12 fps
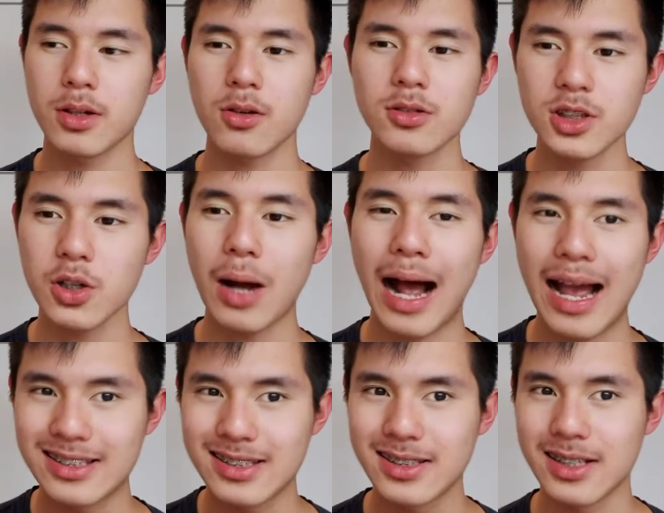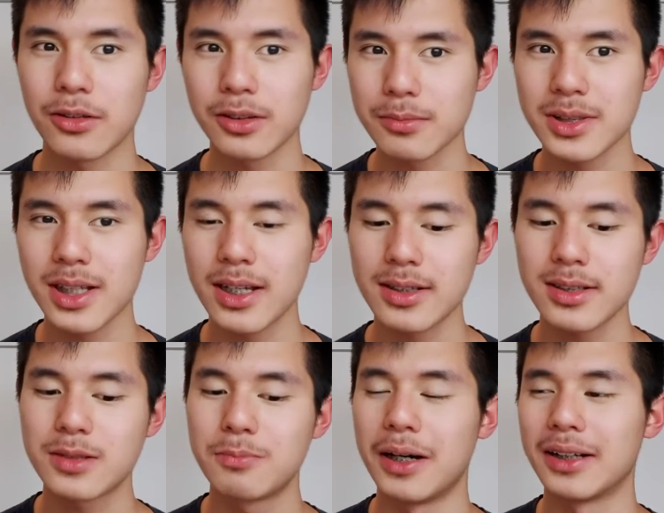But also, I seldom say
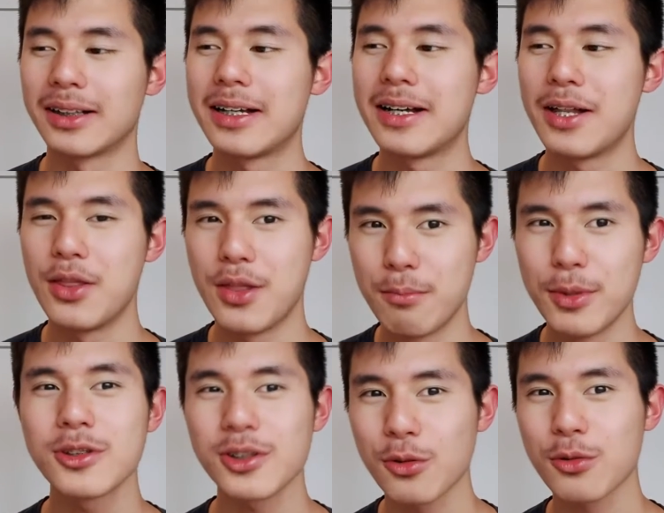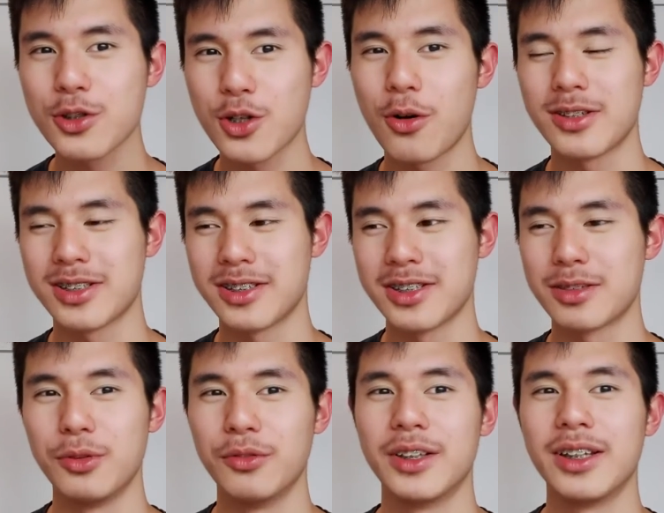this, but the musical choice in
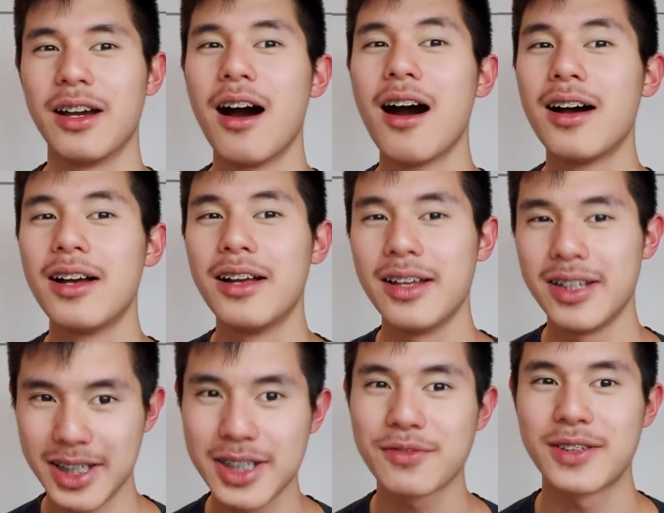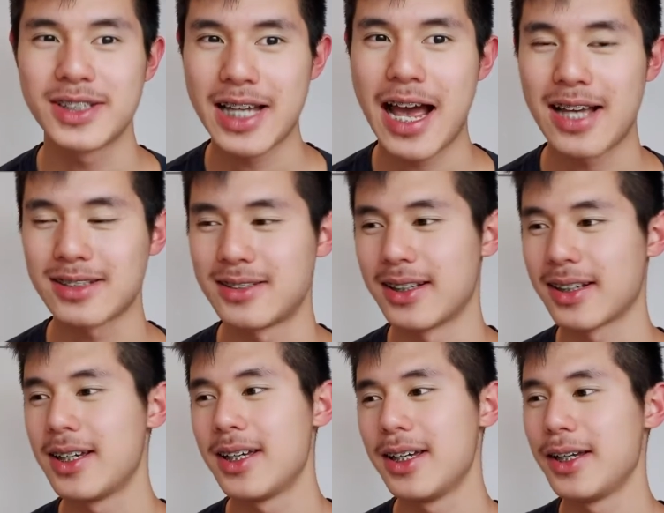this movie is fantastic.